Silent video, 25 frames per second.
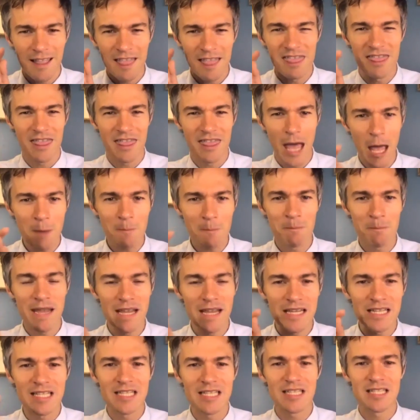that yeah.
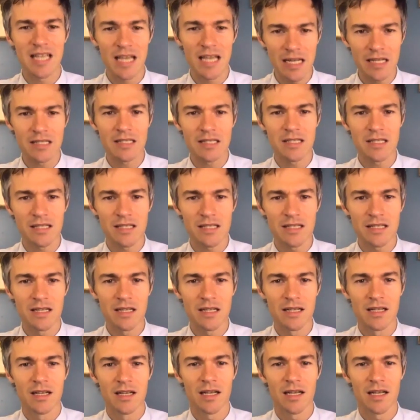makes sense well